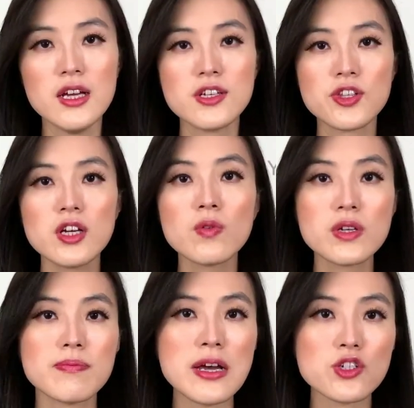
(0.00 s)
Stick
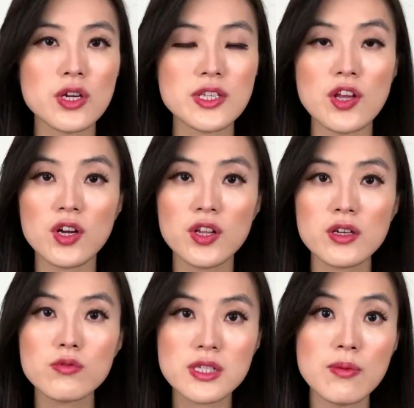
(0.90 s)
with metrics that are
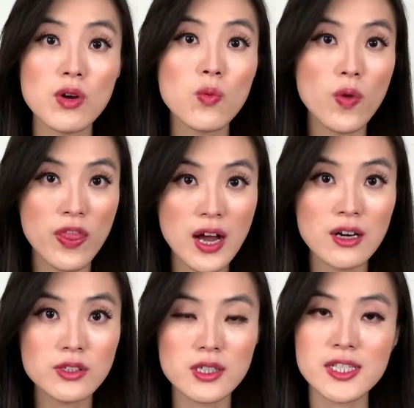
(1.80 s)
clear to someone
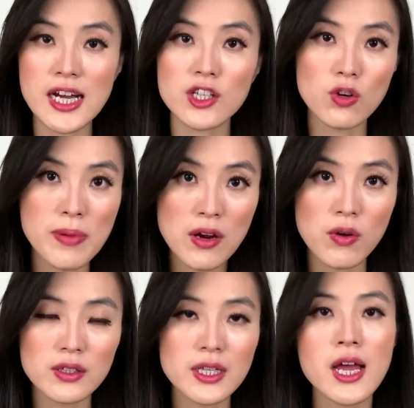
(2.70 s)
without a technical
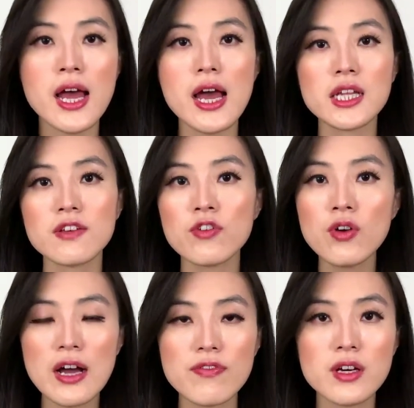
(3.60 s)
background, and if you
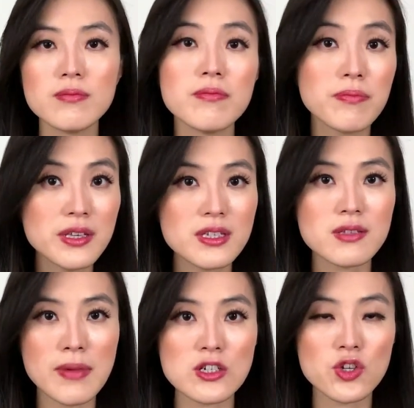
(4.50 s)
have them, business
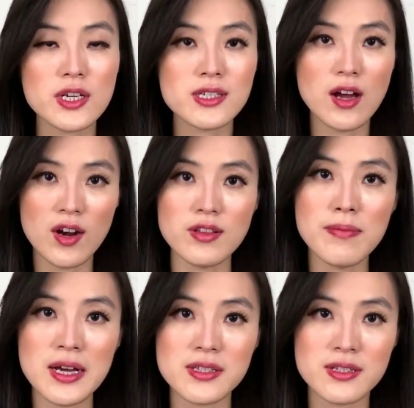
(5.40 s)
metrics are the
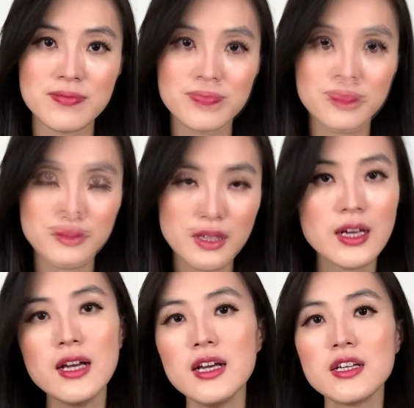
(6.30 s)
best.
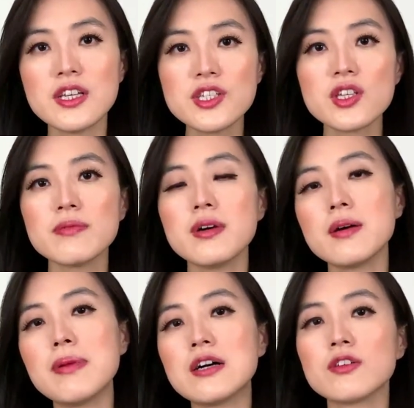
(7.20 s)
This tip
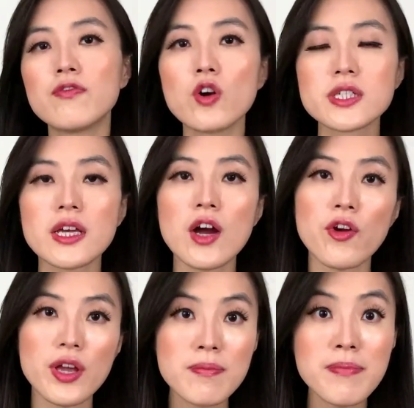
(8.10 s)
about focusing on
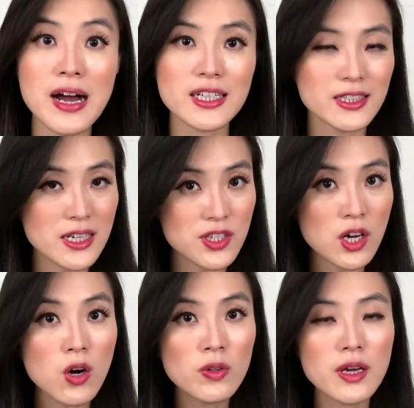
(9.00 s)
your impact does
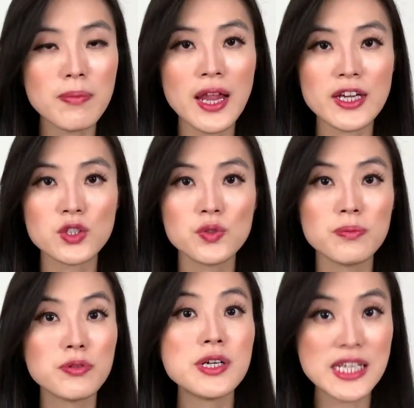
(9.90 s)
not only apply to
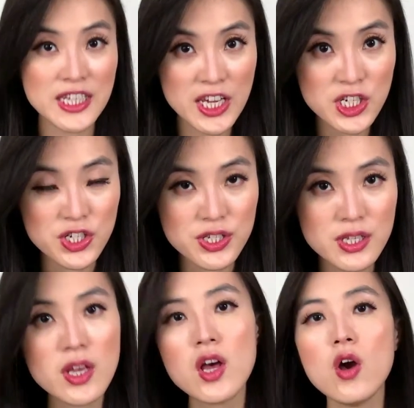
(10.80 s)
presentations.
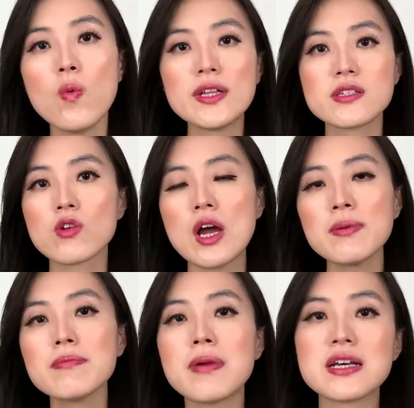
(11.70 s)
When
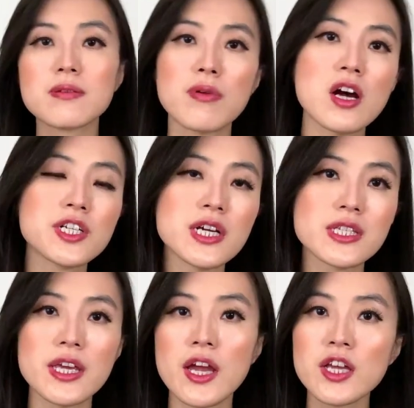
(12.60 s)
describing past projects
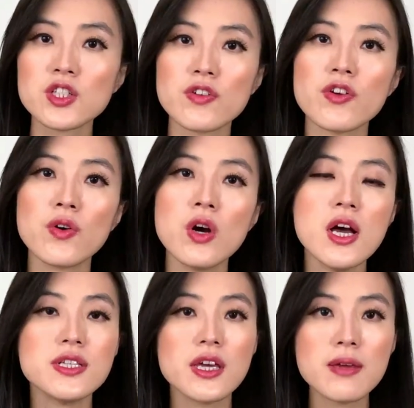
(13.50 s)
in an interview,
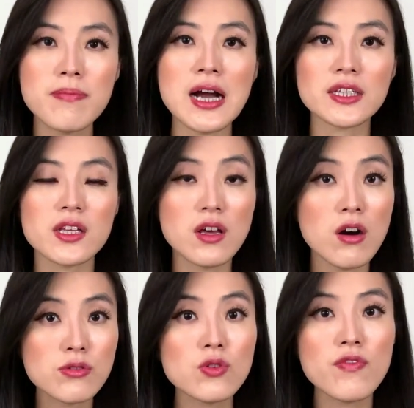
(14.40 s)
the impact is
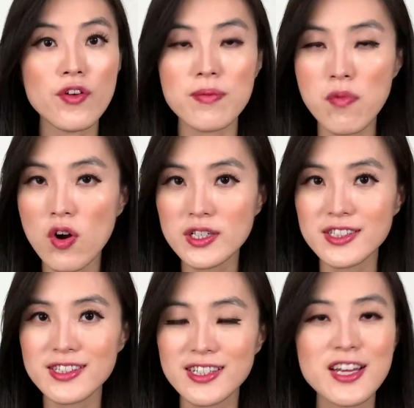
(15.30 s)
also very
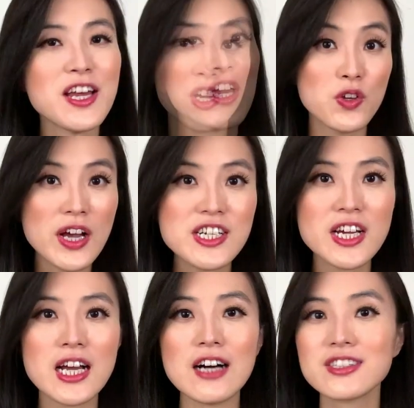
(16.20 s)
important. You can
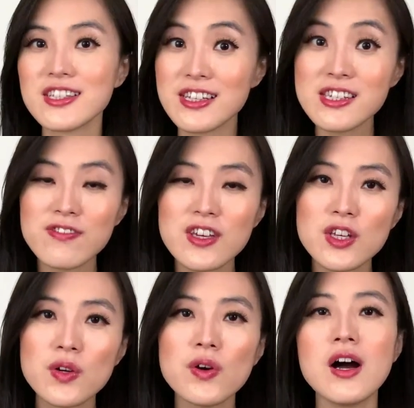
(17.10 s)
check out this
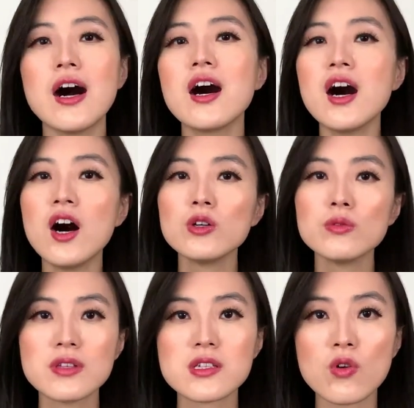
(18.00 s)
video on how to
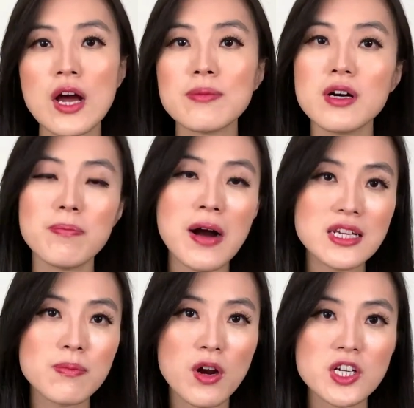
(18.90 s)
describe a
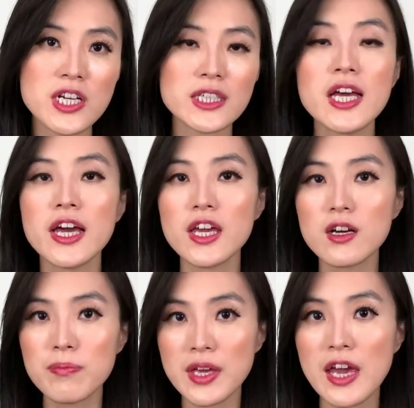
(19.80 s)
past project in a
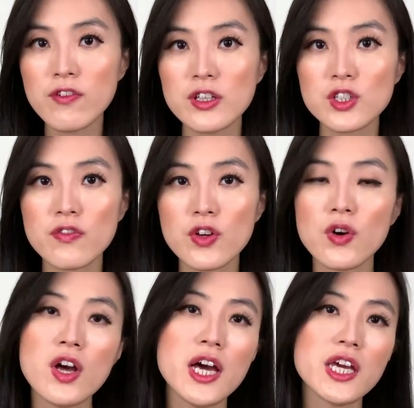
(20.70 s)
behavior interview
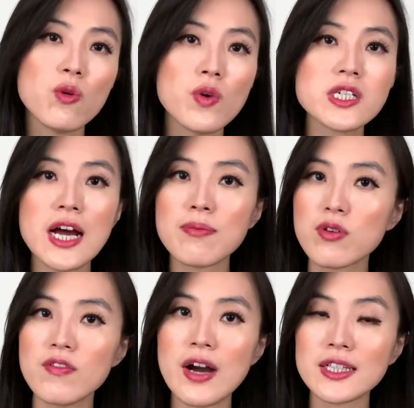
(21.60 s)
in which I
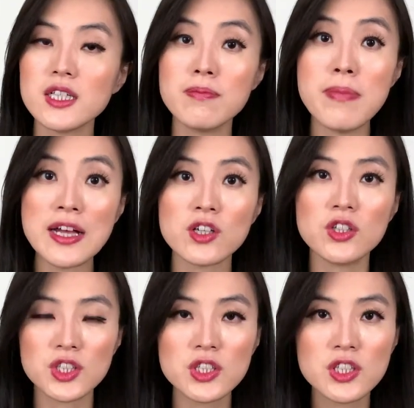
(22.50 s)
provide a better
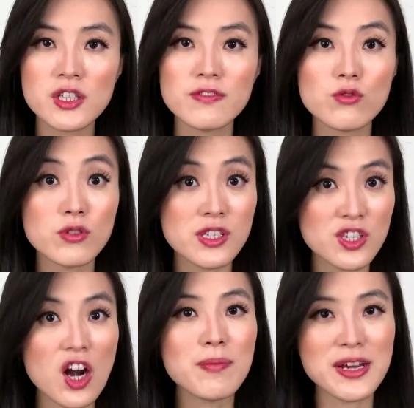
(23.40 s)
alternative to the
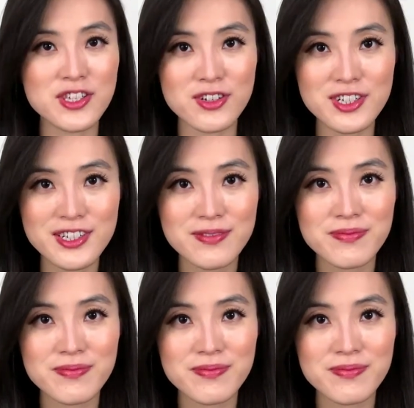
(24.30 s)
STAR method.